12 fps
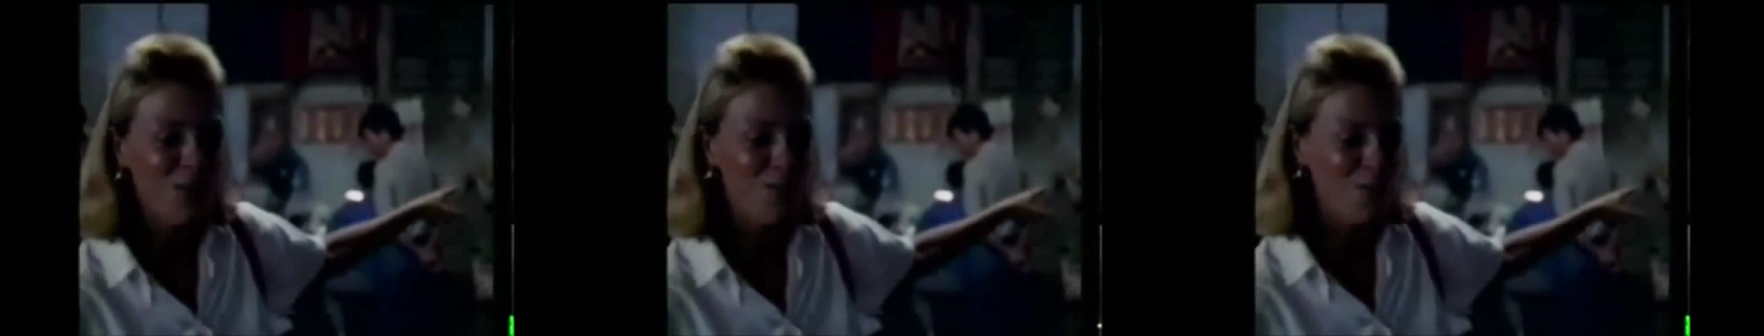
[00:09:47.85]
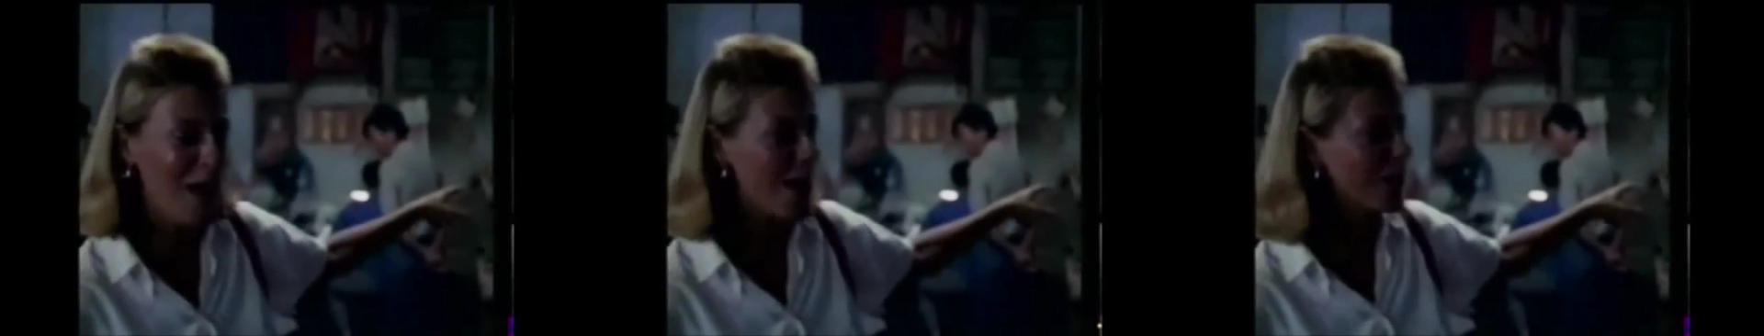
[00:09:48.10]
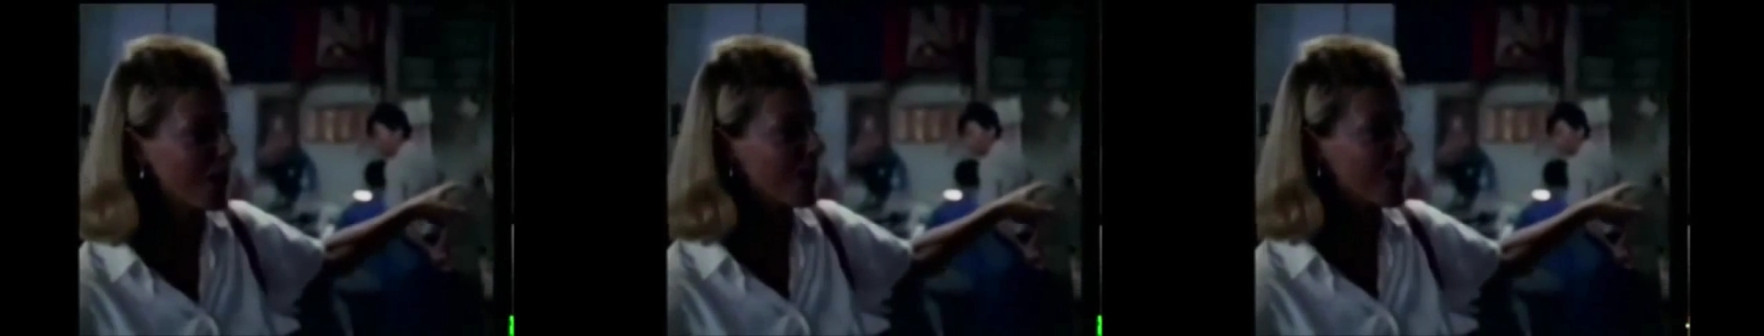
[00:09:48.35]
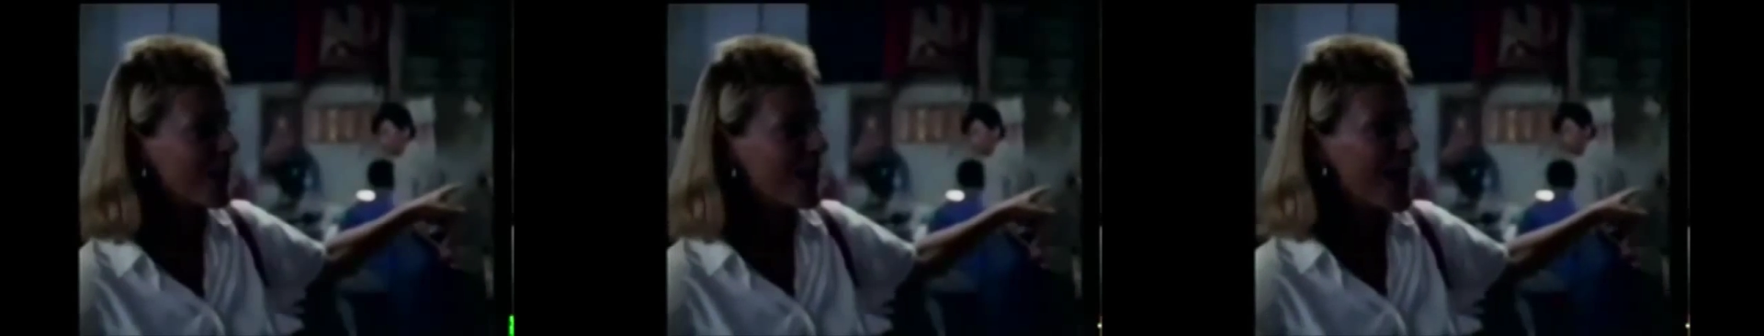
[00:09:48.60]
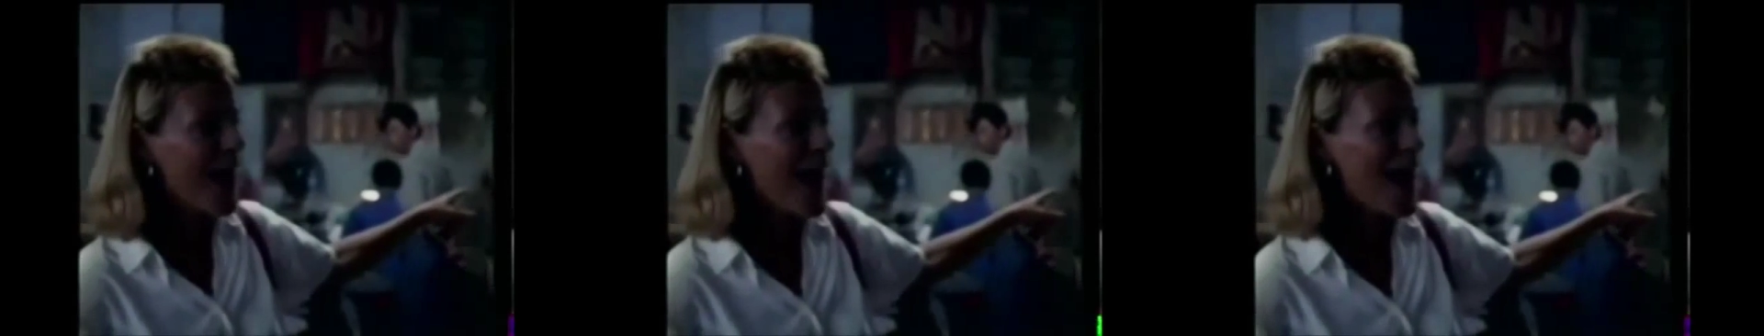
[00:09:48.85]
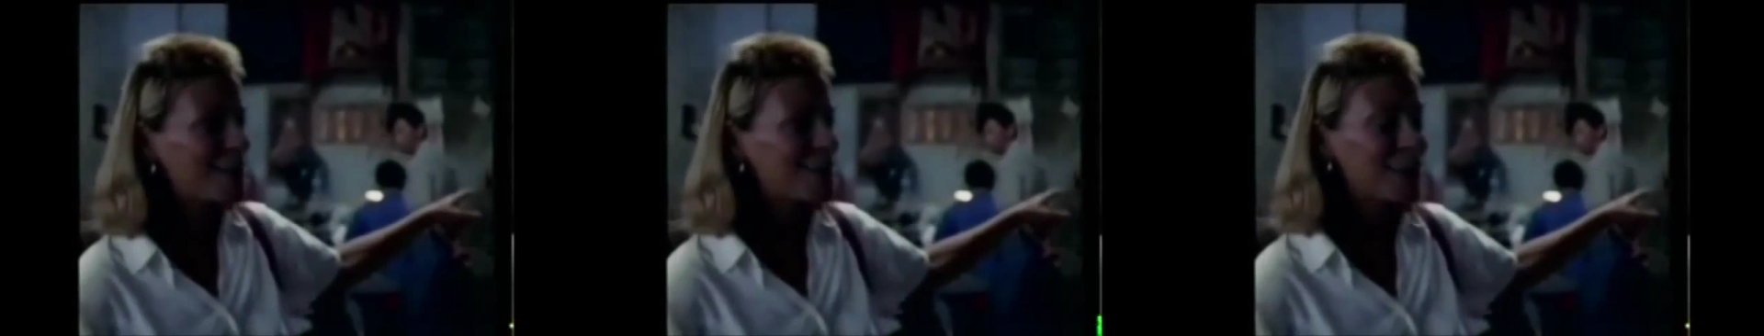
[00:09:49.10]
there,
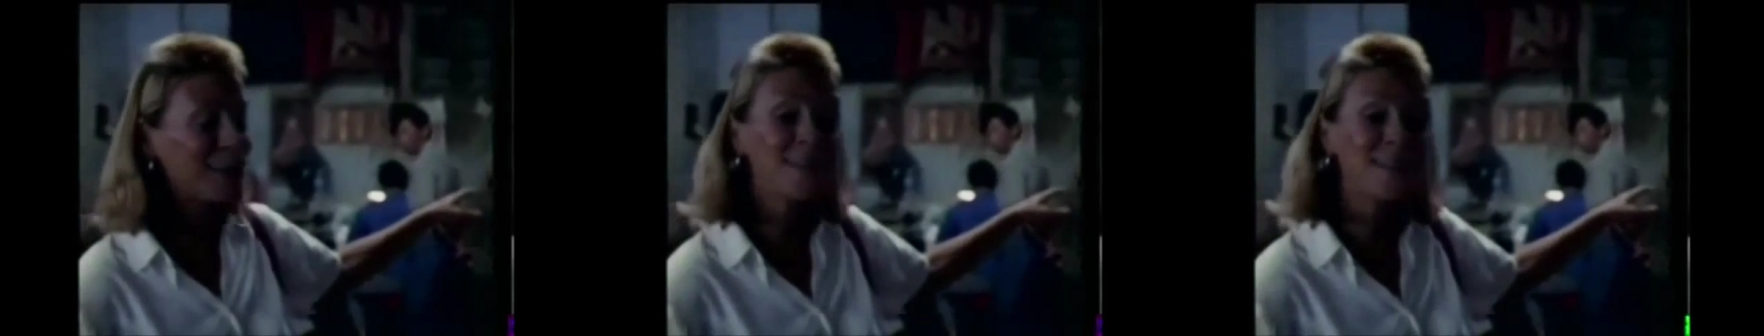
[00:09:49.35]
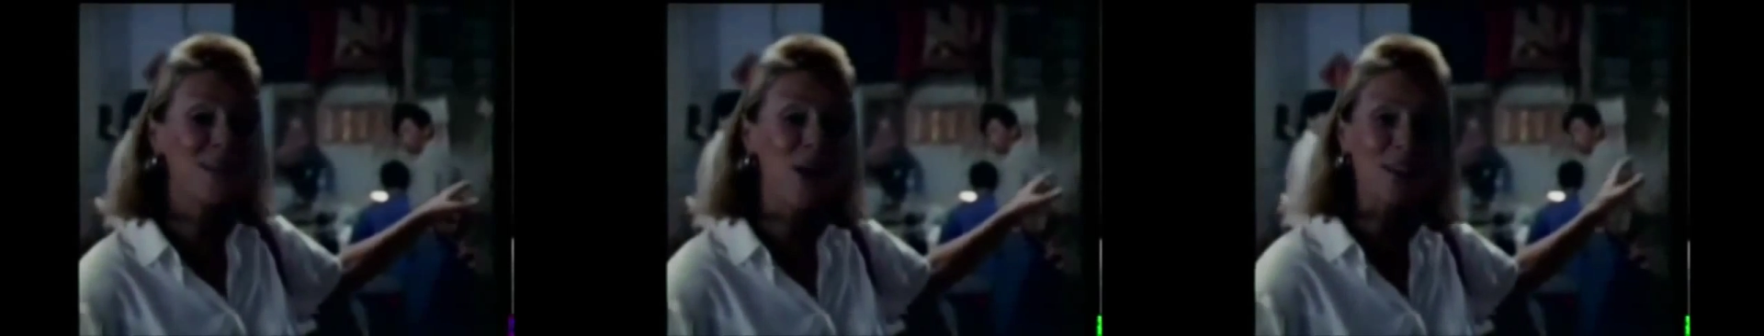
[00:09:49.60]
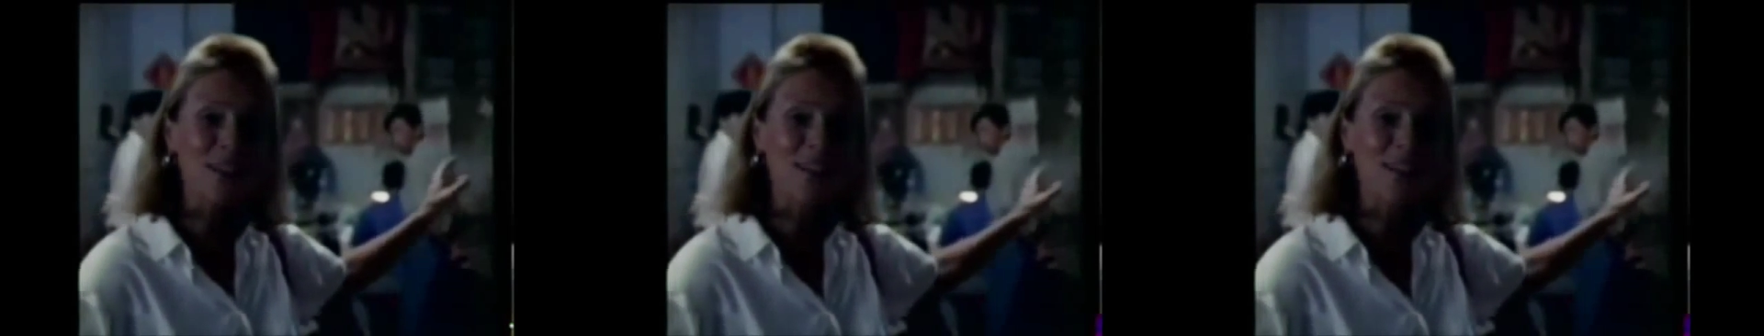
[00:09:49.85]
and he started